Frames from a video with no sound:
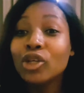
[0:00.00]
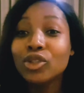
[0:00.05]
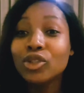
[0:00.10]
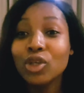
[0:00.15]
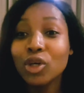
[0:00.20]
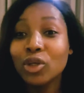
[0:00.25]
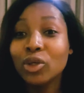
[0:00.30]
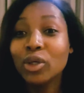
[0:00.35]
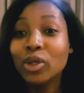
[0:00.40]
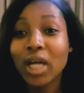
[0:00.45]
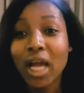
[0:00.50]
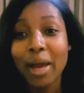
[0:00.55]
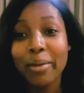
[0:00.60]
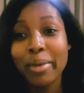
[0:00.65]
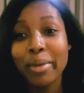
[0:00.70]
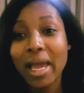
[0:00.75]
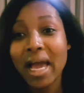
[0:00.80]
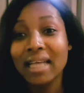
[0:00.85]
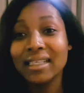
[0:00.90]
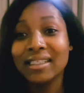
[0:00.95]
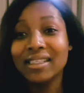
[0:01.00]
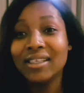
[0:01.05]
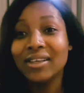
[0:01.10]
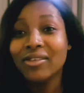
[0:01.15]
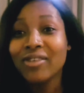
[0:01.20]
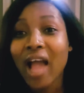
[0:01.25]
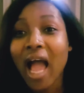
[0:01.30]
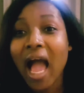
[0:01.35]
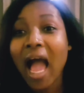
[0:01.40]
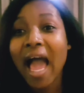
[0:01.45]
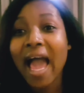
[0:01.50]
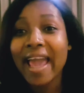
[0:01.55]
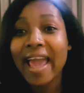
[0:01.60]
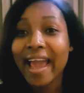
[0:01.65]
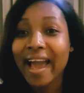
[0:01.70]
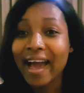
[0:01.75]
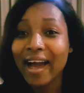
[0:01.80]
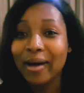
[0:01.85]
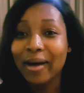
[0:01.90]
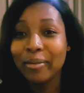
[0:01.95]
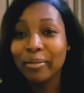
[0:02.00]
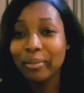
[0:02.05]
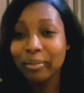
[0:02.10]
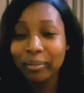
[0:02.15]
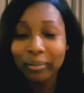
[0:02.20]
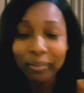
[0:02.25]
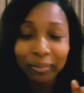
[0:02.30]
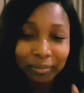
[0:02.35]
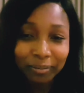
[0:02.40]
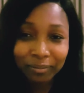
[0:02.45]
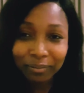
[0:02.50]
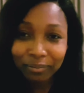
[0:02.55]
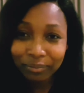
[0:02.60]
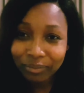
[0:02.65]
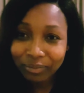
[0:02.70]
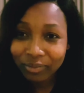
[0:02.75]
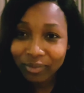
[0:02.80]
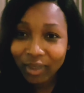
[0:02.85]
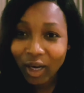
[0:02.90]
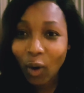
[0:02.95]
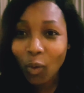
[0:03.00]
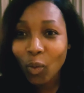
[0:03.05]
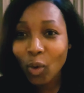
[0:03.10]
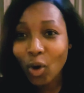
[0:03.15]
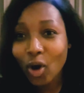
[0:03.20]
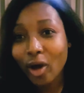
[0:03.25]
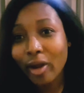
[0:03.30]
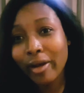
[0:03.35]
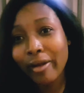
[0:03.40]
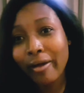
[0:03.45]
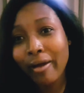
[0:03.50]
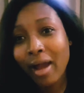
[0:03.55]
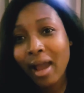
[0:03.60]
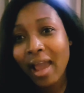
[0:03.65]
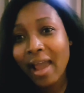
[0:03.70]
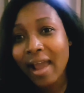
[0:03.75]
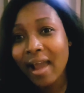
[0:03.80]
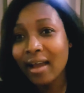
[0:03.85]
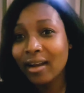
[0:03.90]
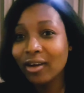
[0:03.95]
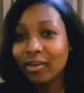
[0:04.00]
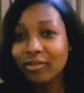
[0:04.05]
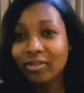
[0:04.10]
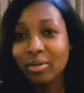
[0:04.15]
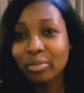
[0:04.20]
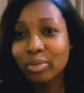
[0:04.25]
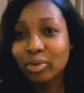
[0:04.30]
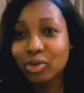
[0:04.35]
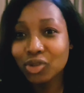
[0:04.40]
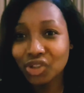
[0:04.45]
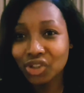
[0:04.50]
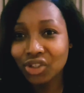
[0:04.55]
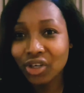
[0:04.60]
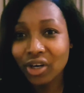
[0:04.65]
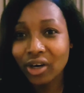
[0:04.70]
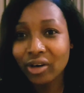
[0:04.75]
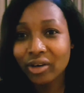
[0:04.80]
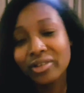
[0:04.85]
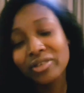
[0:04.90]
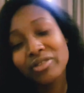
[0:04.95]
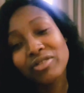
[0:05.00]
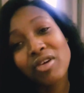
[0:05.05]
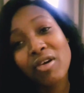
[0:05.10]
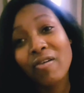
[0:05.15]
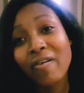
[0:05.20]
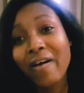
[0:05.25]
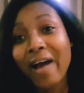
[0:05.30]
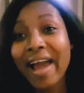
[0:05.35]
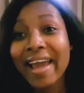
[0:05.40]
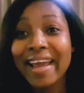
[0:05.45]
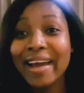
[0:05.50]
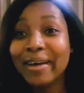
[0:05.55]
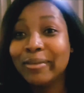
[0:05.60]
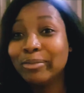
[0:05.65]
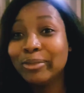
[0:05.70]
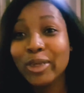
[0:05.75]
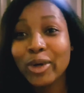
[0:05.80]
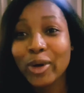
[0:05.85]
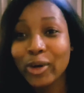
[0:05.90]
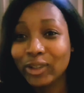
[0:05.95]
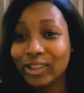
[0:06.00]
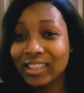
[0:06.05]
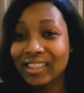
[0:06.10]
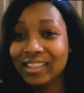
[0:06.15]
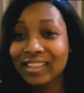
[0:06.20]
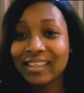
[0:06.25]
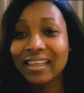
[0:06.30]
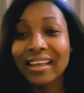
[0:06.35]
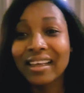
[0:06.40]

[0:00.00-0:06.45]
don't look at me as if I am one hell of a bush girl. No, I am not.